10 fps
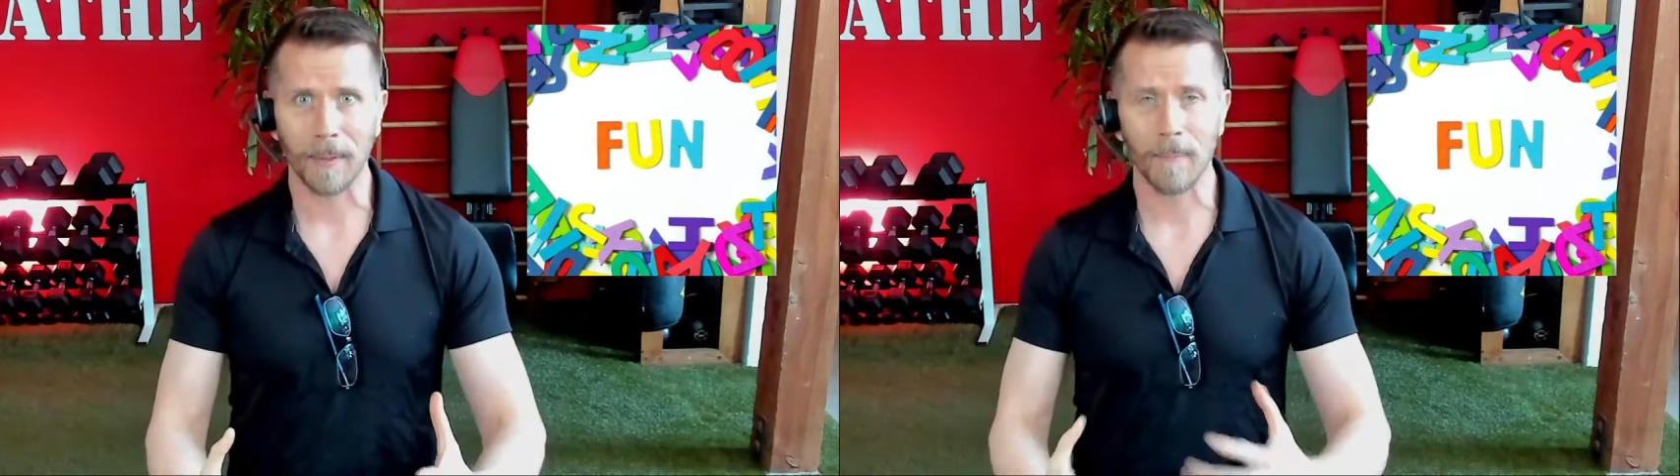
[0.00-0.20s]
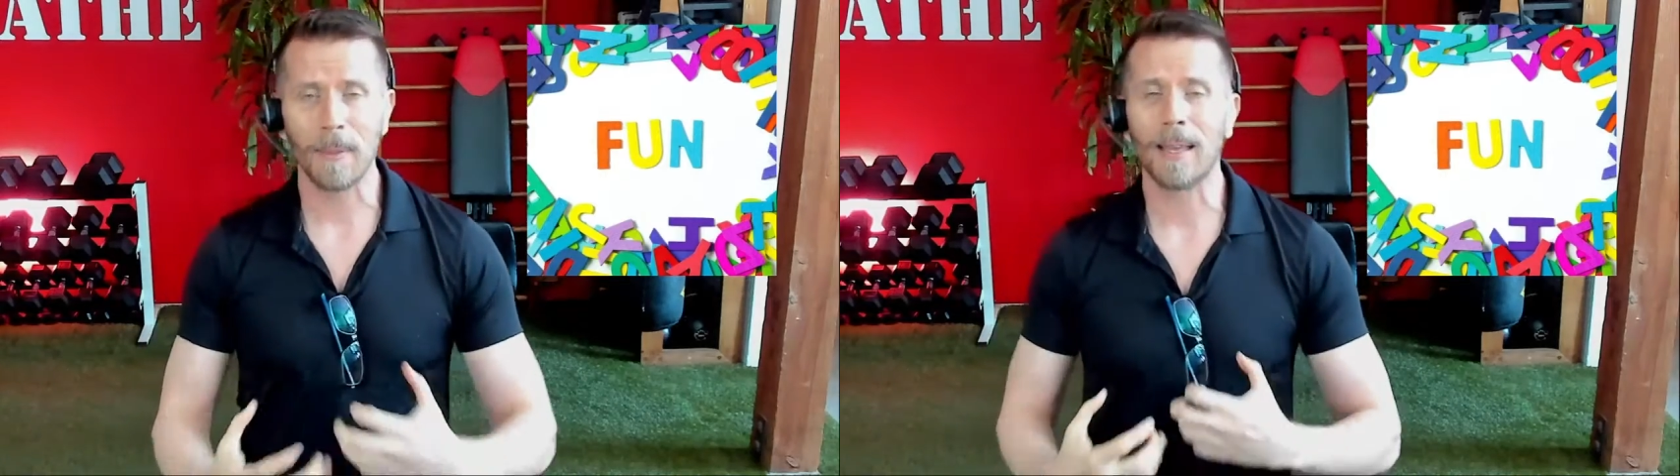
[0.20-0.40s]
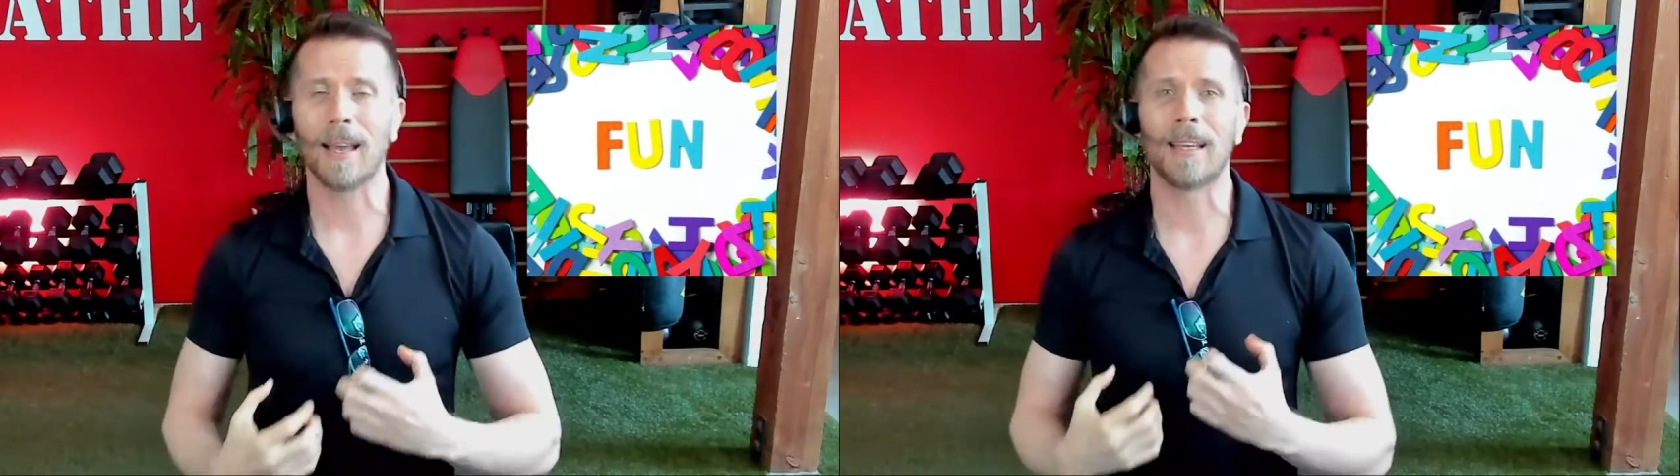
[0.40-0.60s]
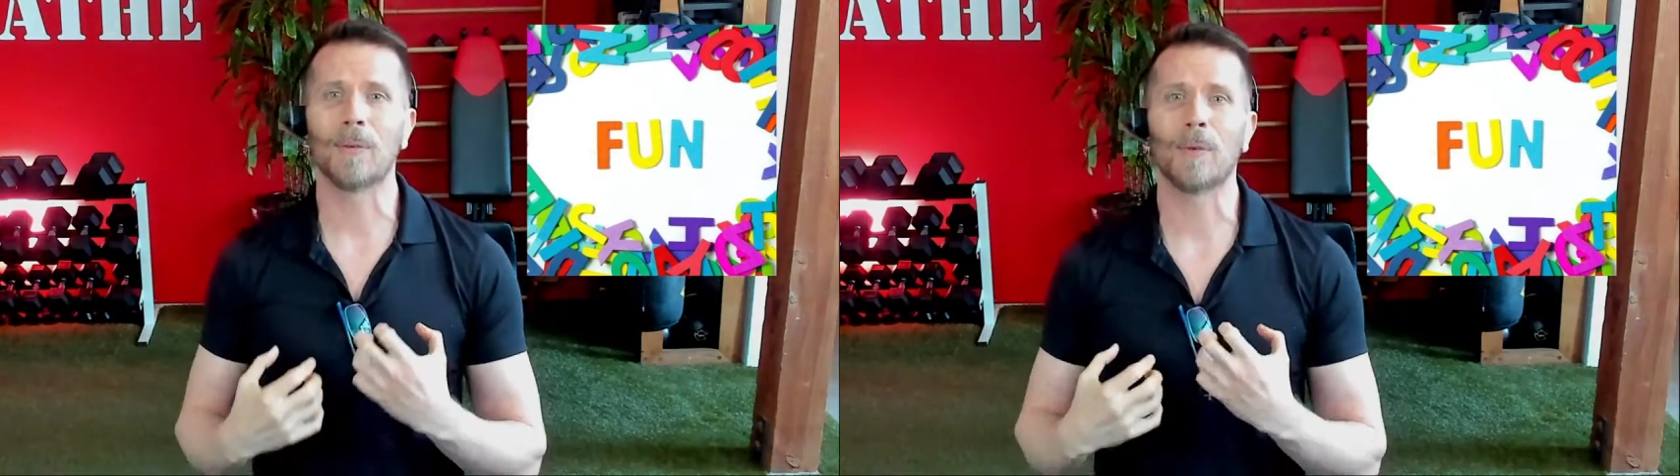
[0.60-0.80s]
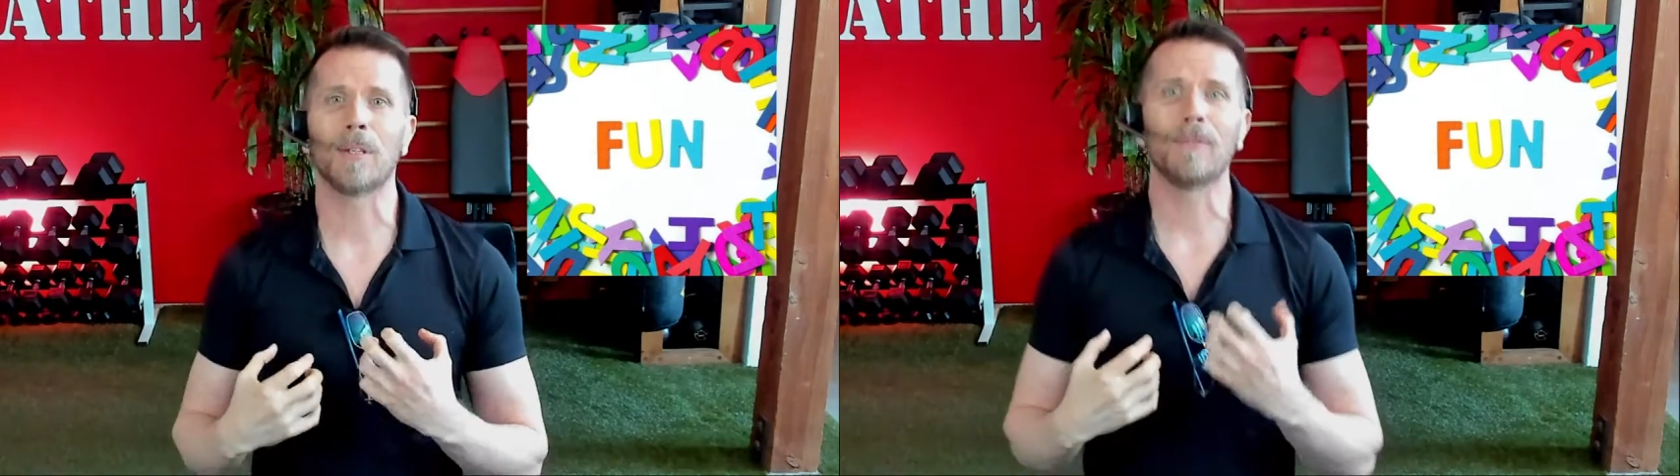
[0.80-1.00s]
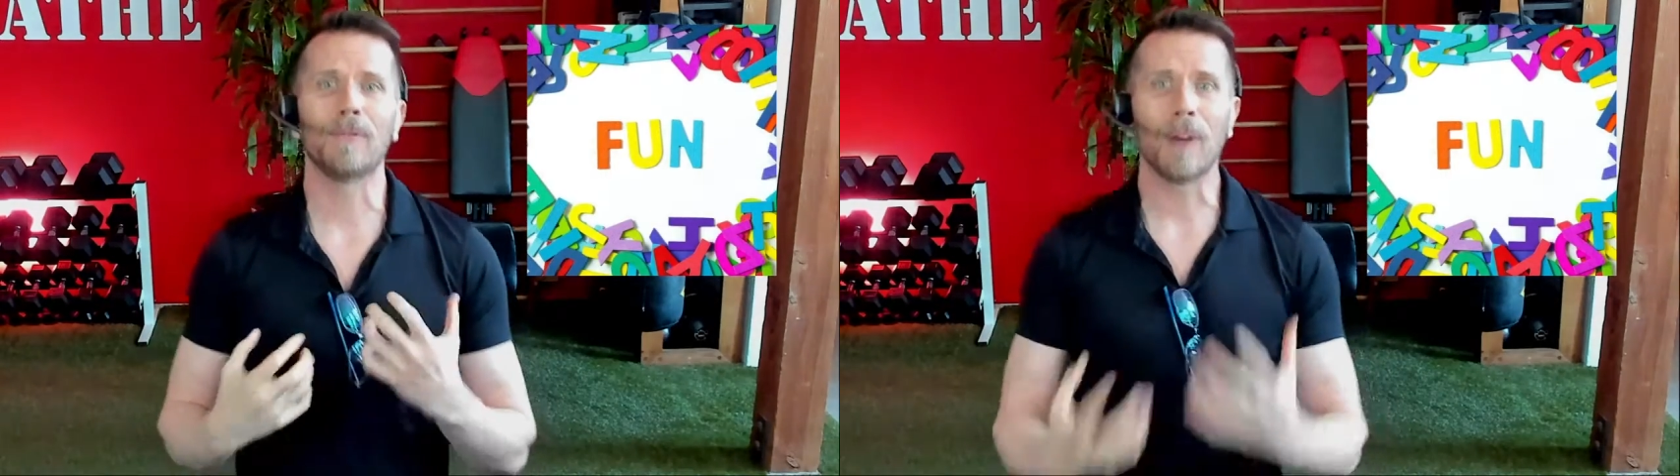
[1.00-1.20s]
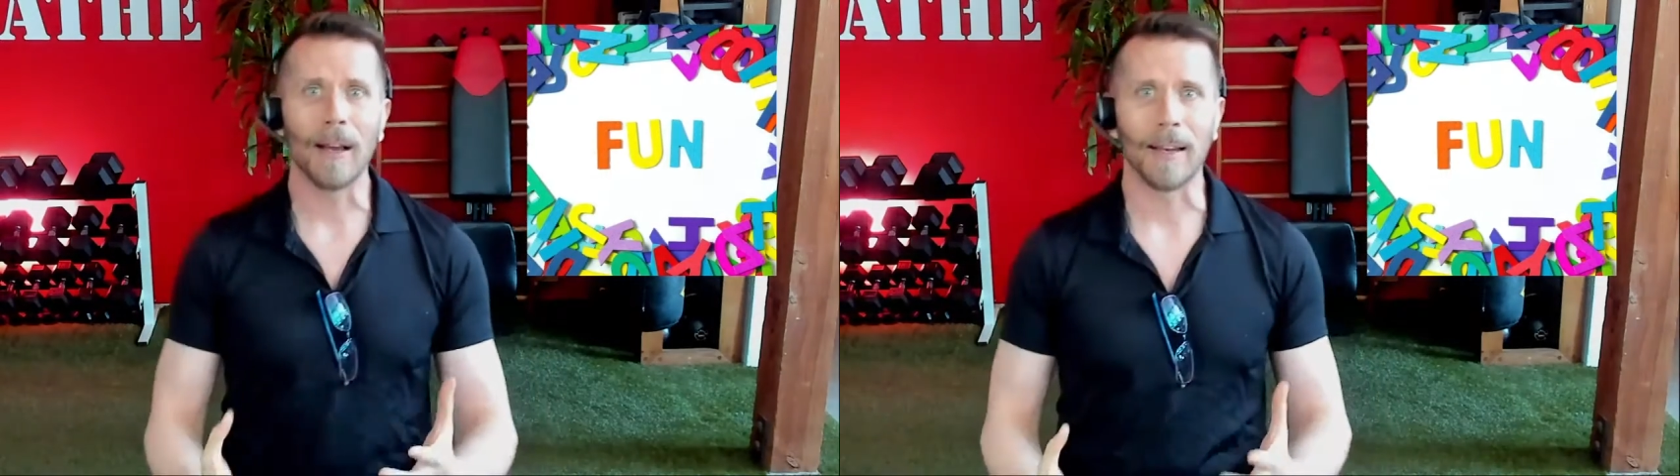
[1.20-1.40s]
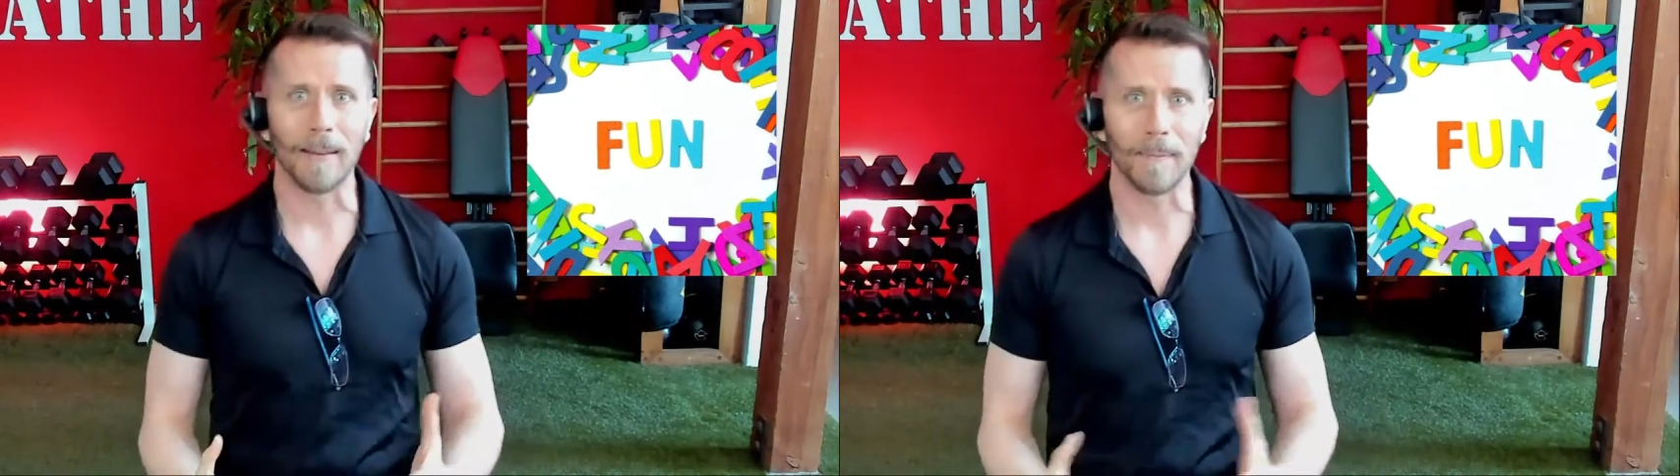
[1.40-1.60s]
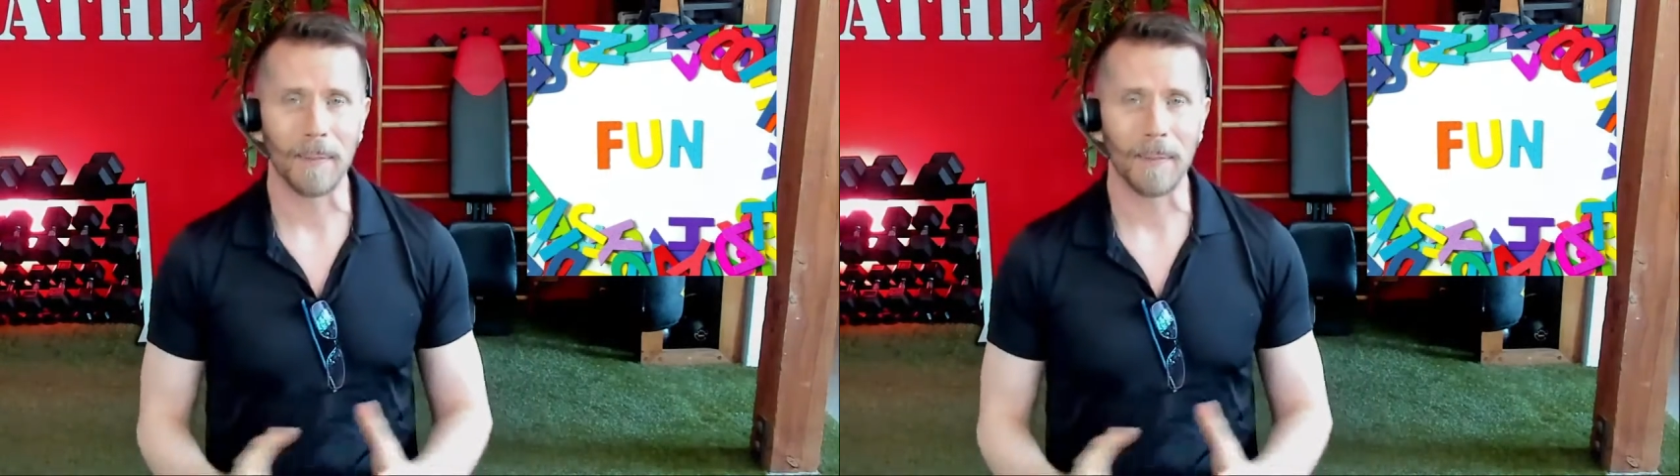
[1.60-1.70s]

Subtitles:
because it was fun,